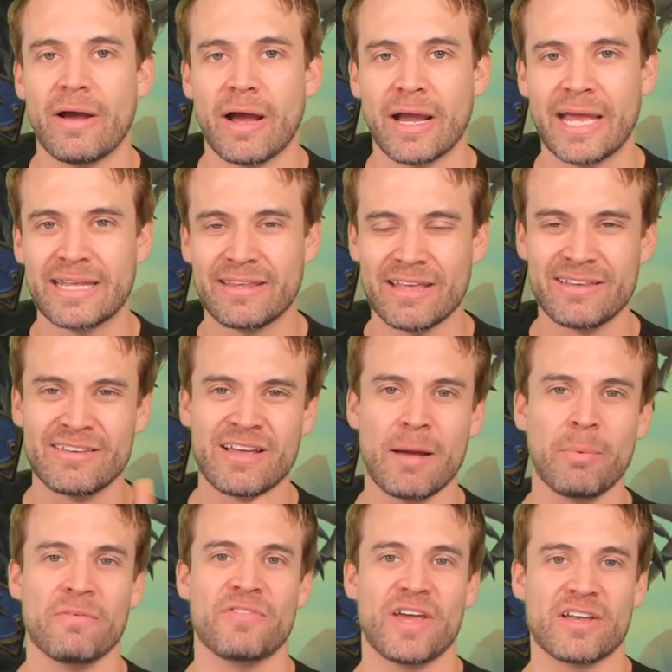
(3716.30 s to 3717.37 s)
It's a
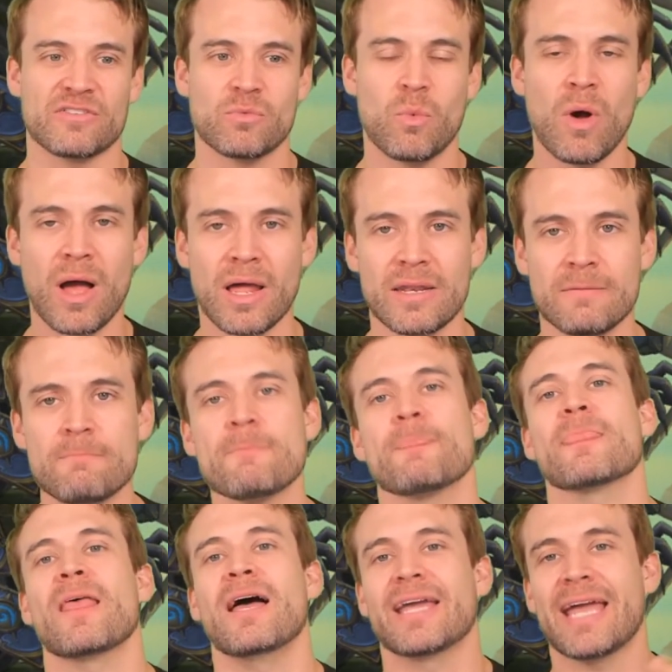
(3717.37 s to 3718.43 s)
couple of things. One,
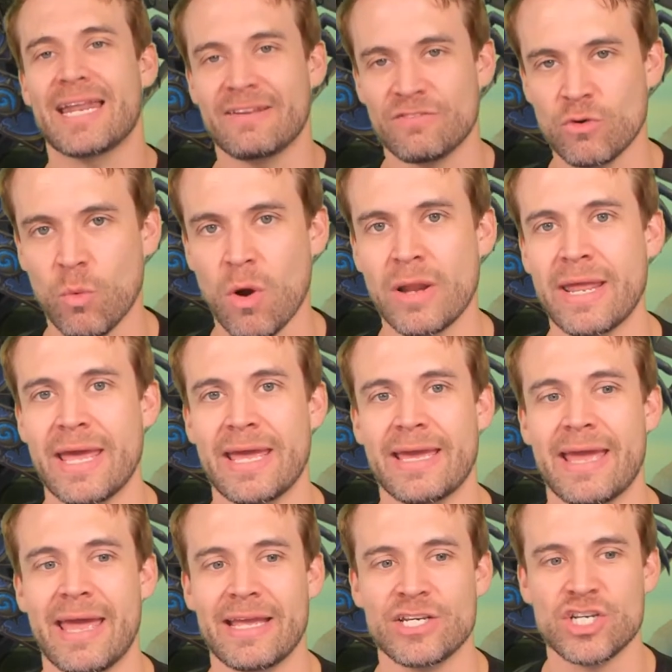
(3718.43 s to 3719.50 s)
again, if you want
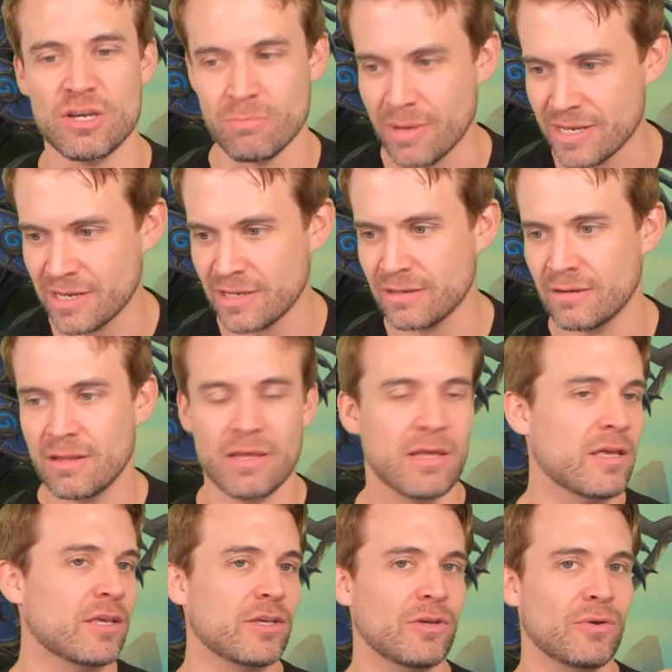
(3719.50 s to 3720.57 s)
a cheap minion,
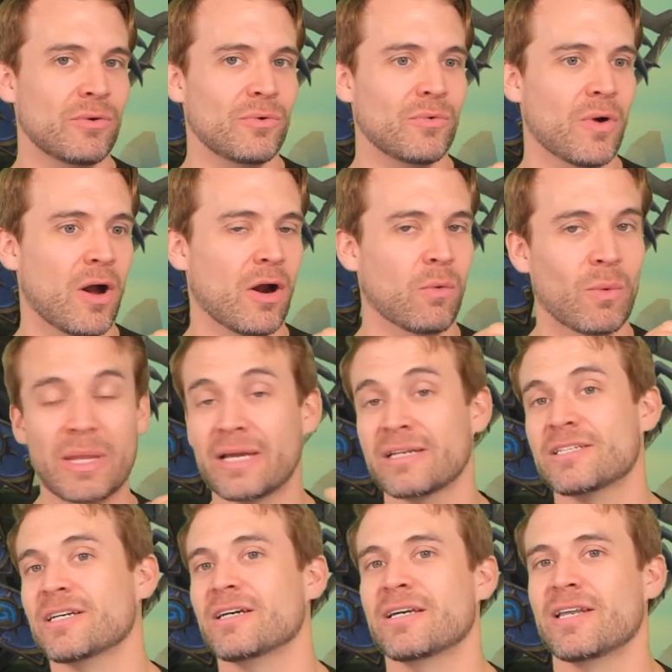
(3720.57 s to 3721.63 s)
you are willing
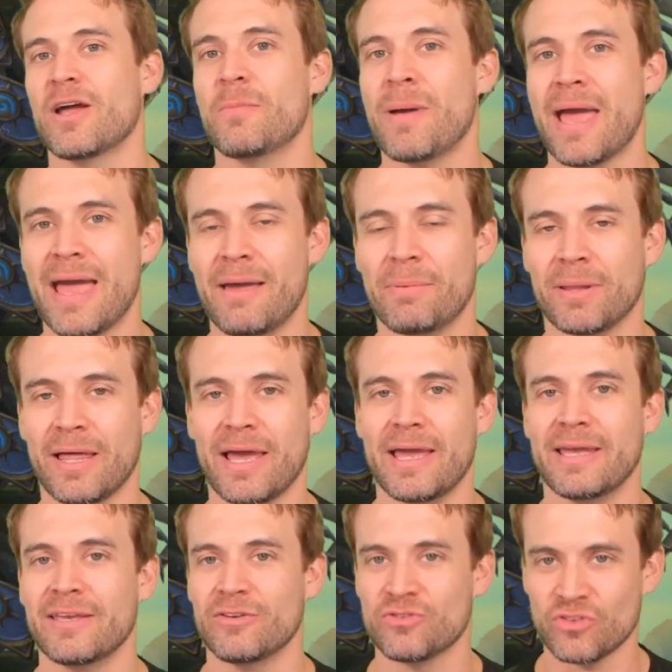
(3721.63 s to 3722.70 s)
to
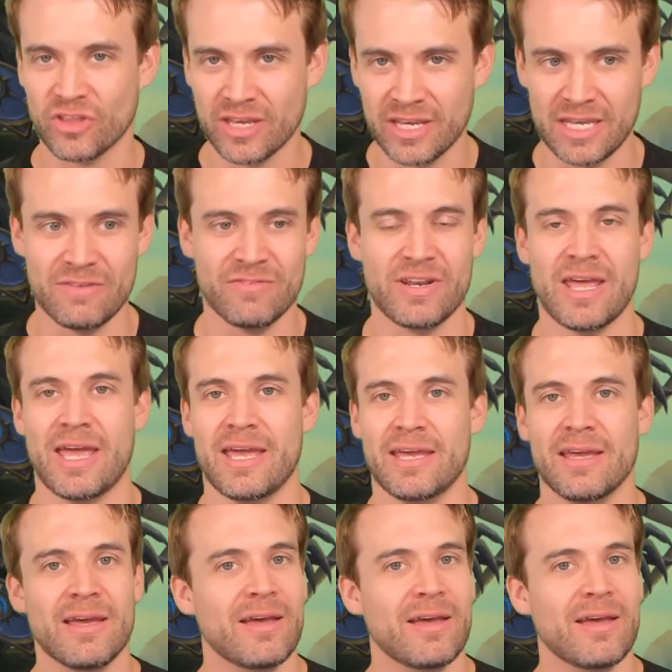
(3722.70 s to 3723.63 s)
play usually even a